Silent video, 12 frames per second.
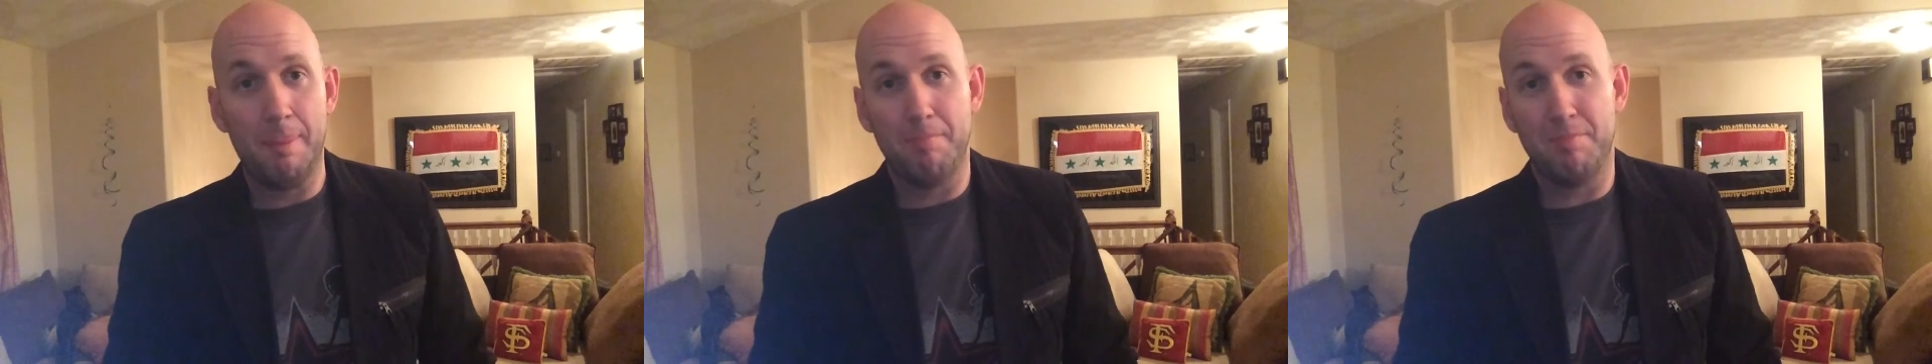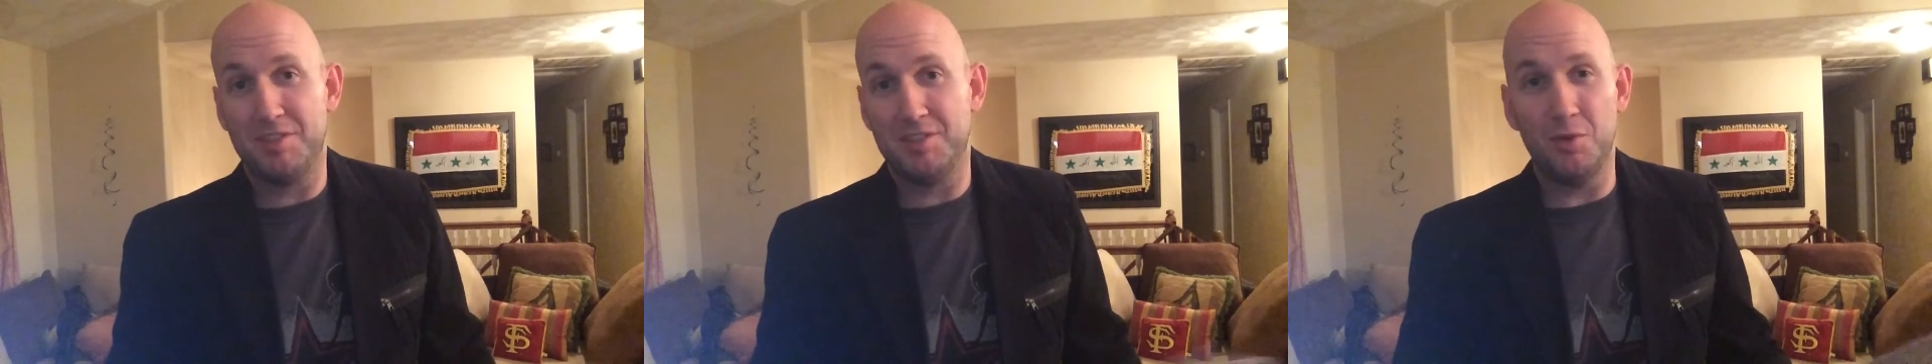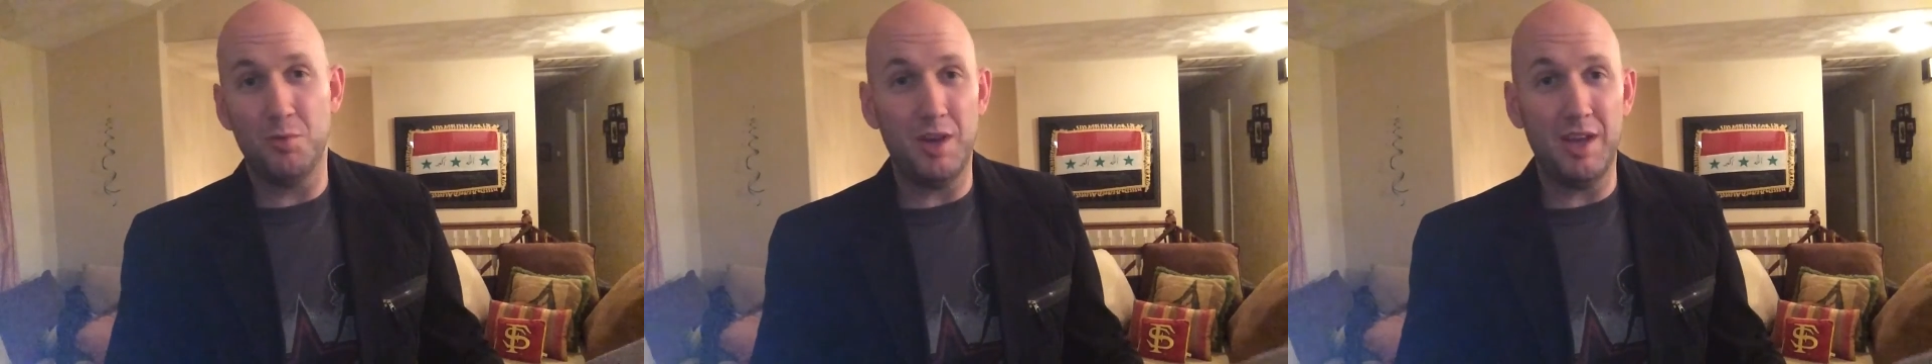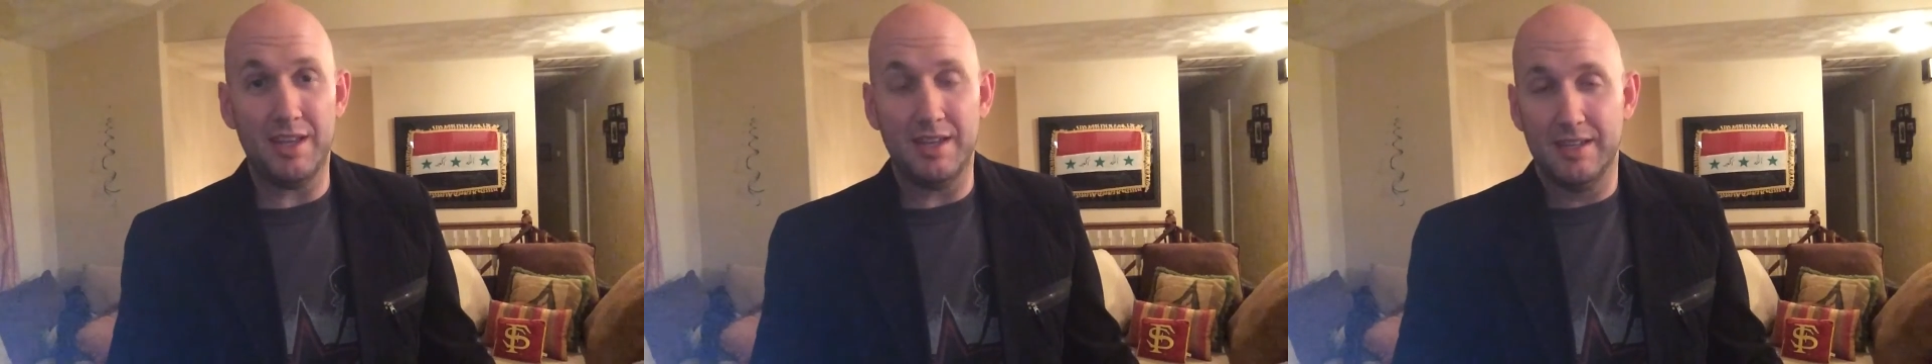But so
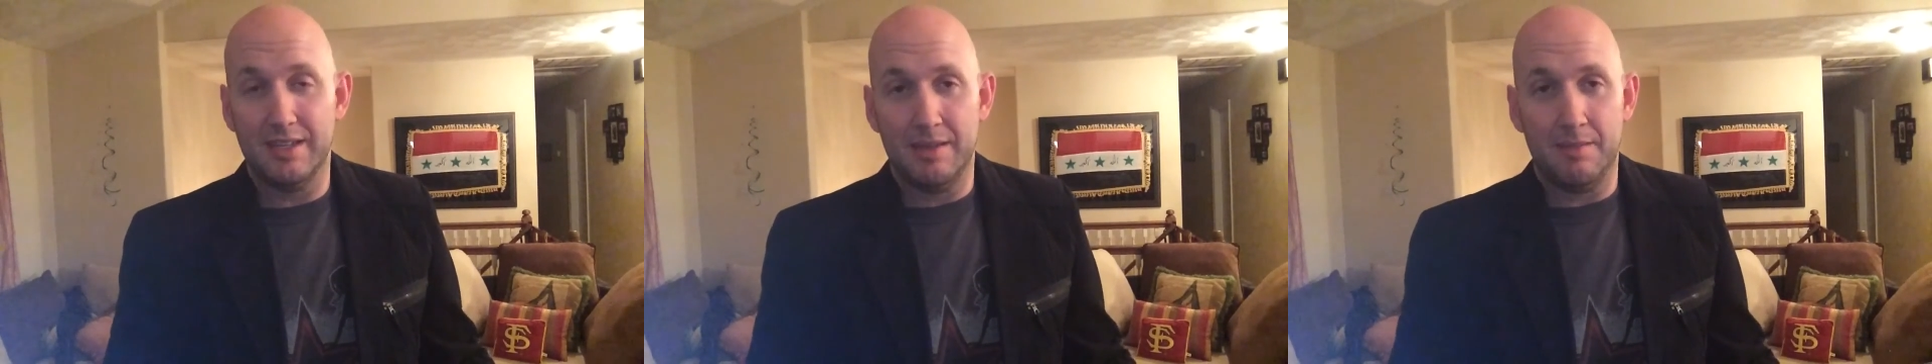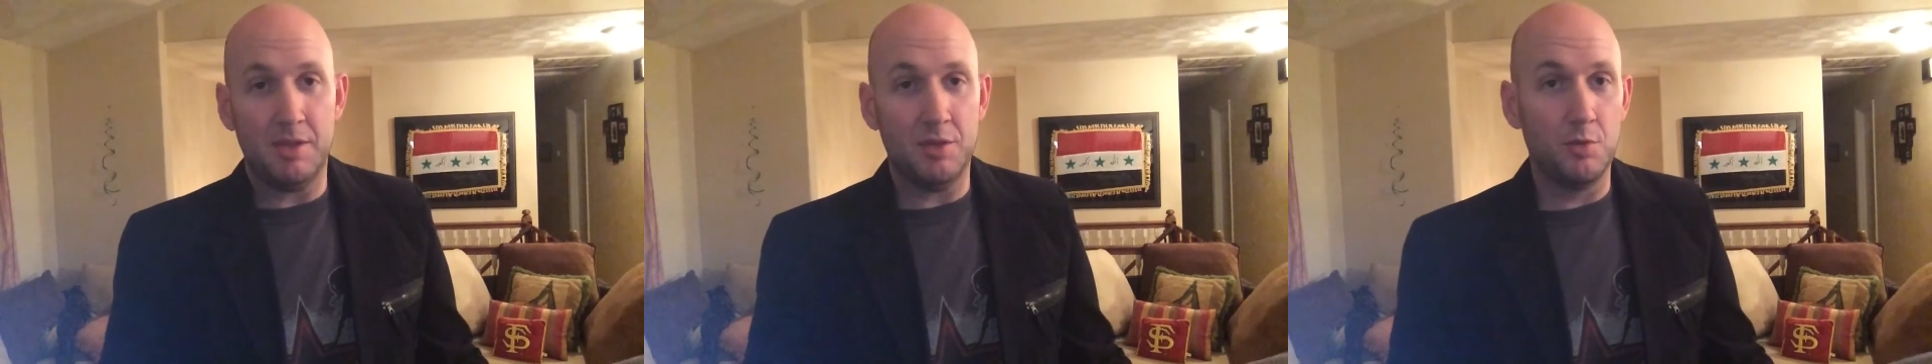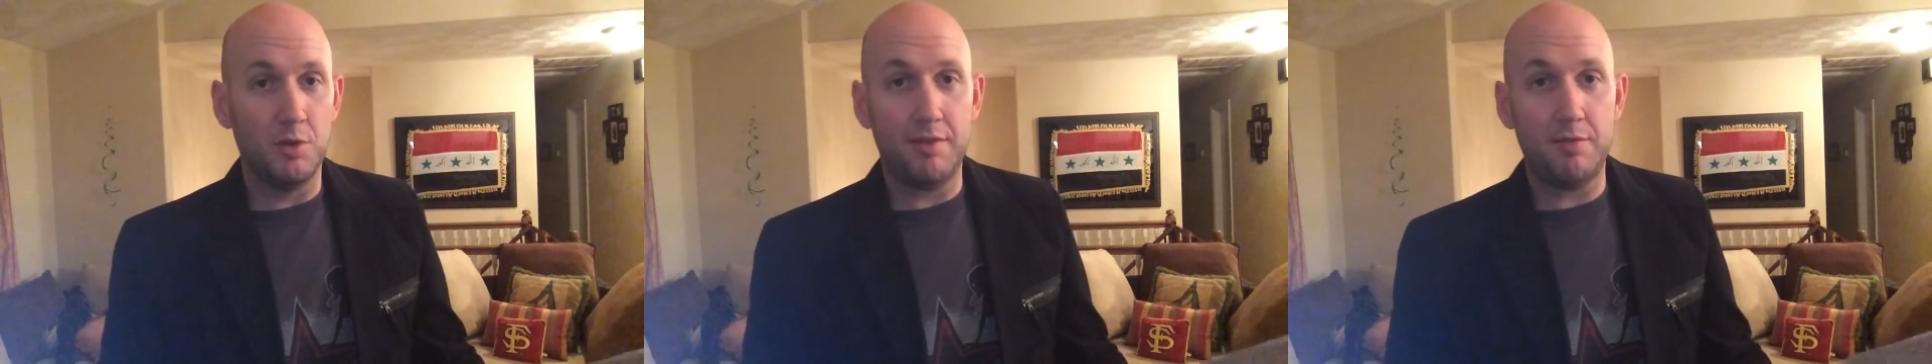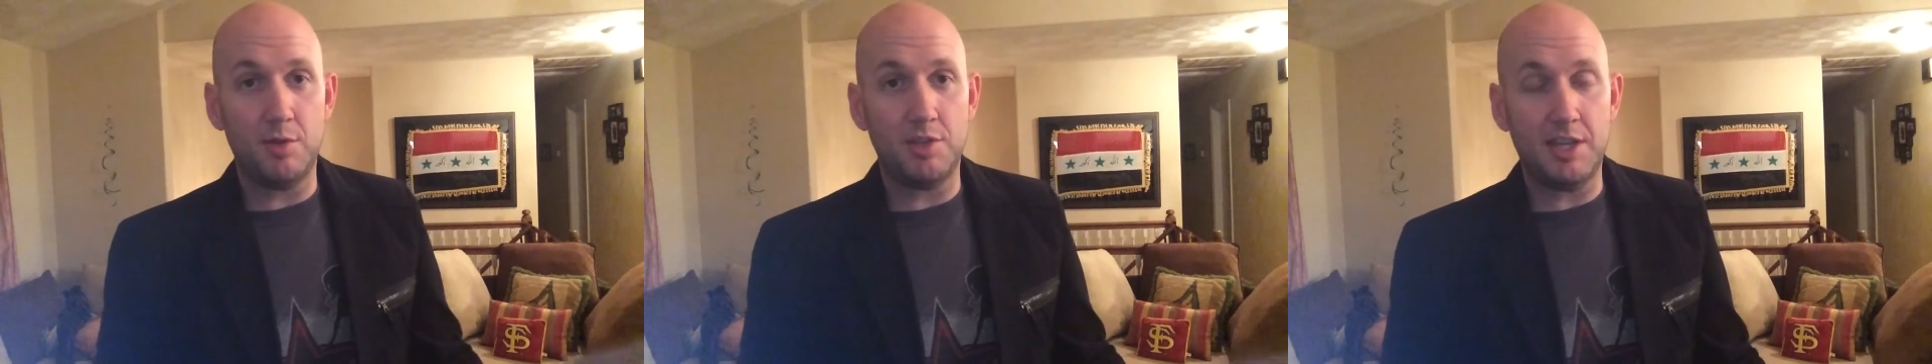what? I mean, the World
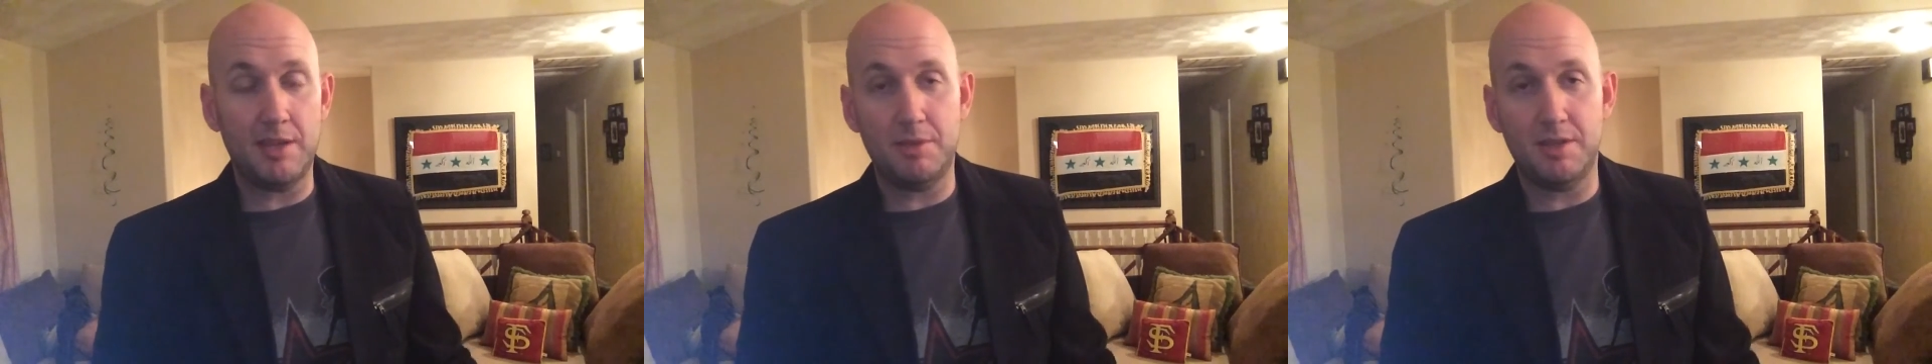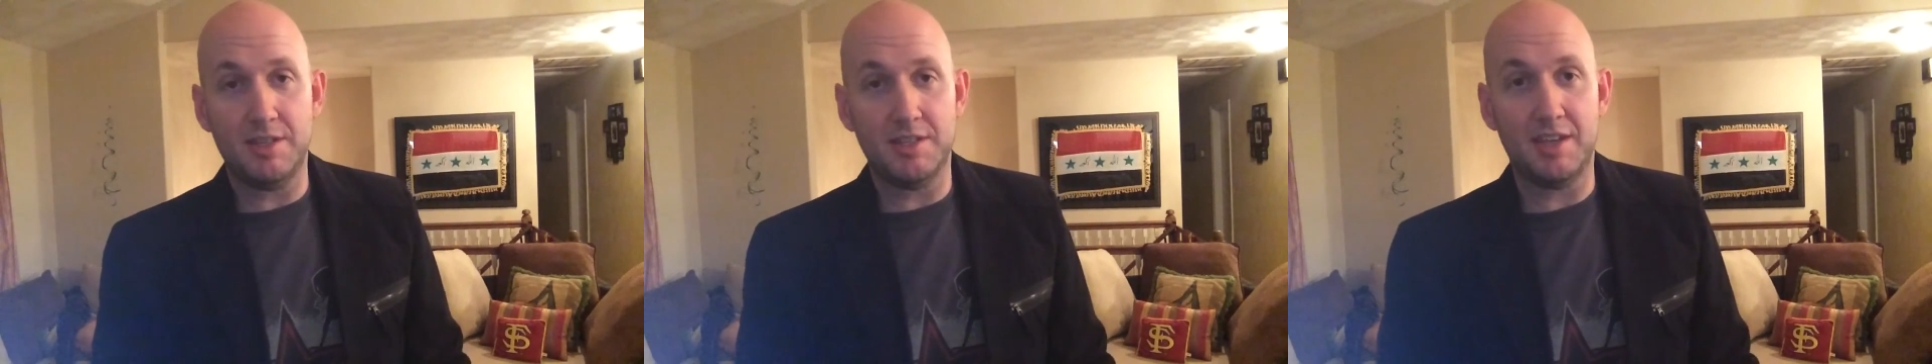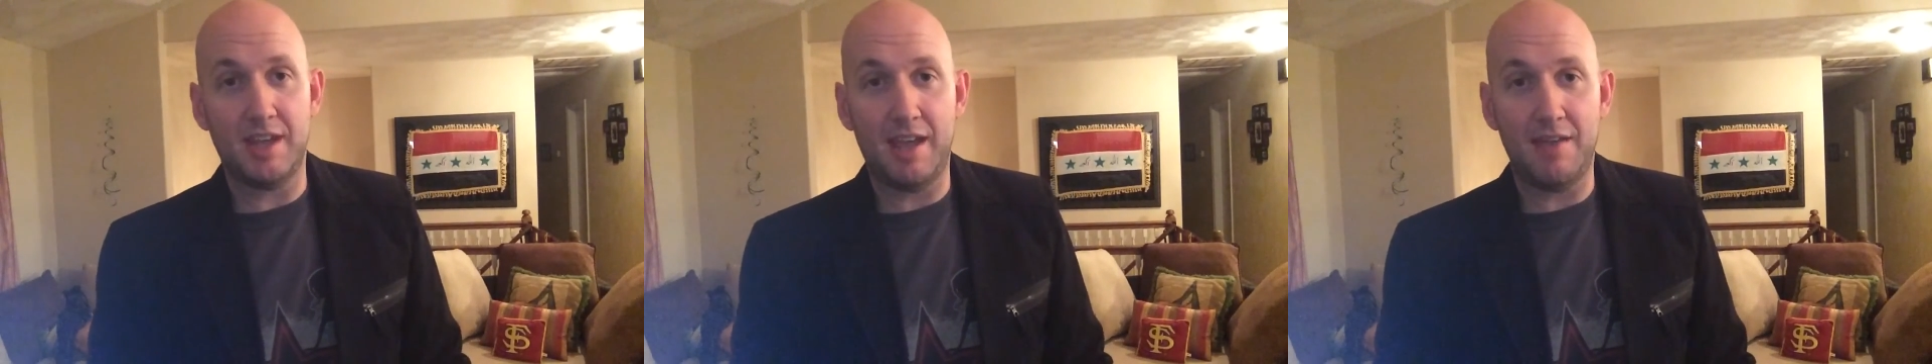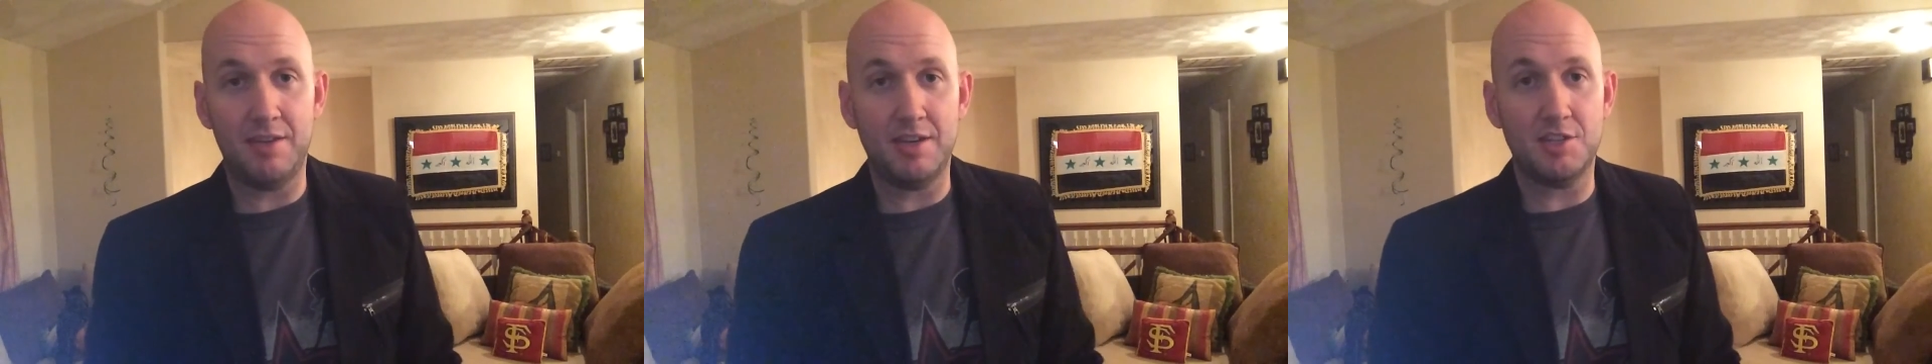Heavyweight Champion doesn't
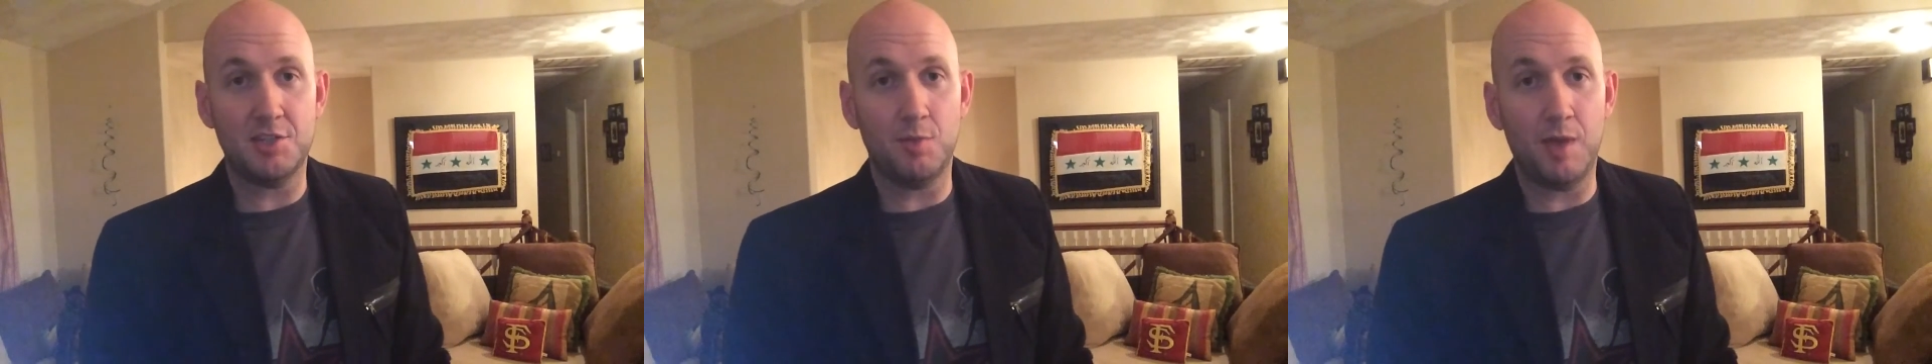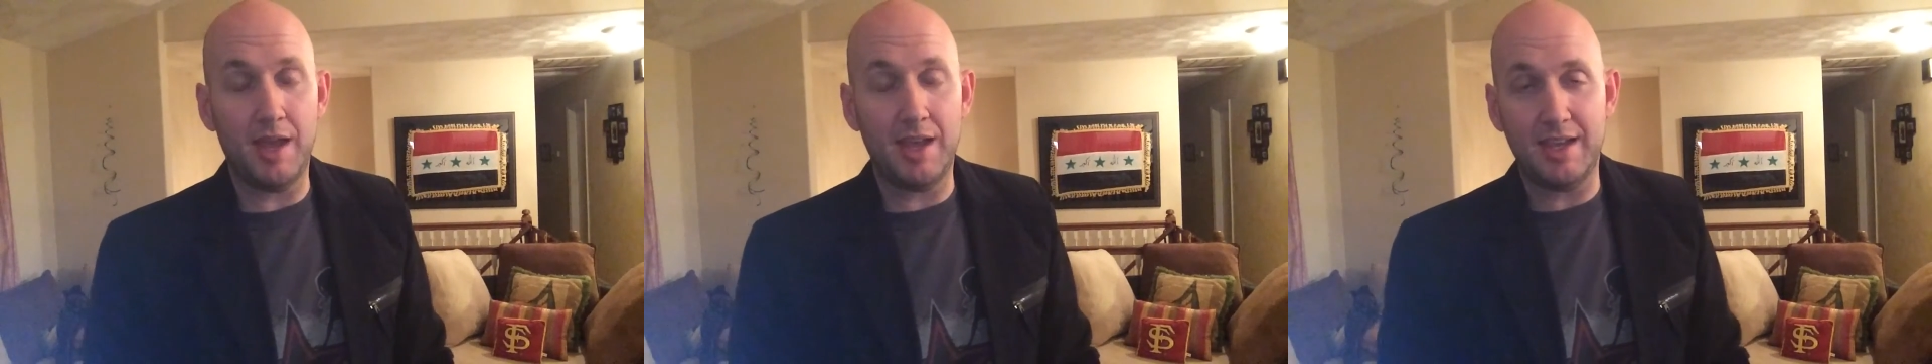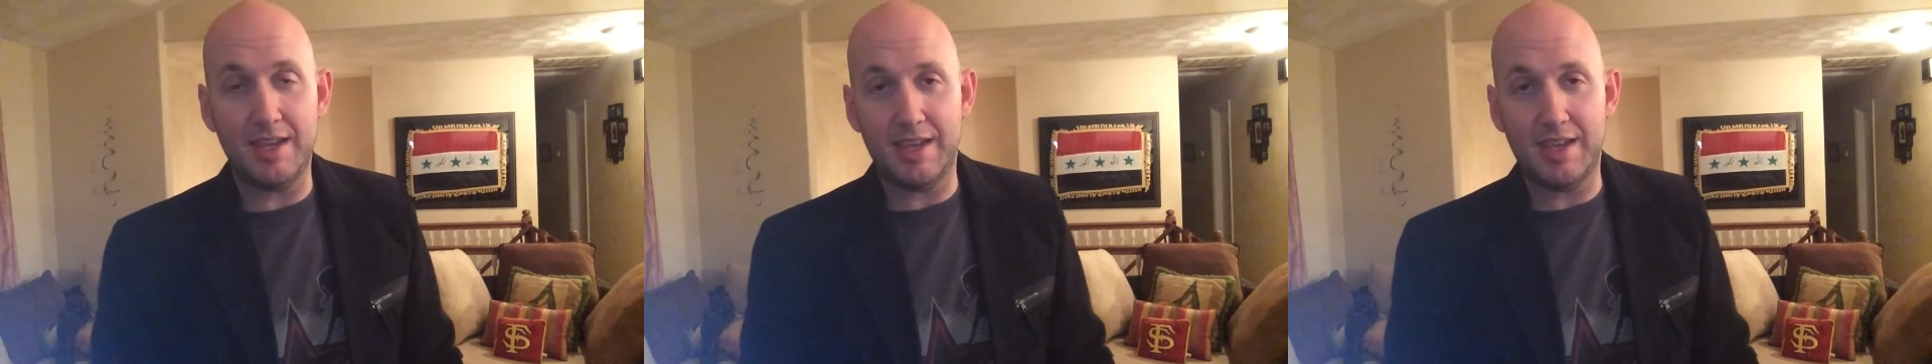have any sway.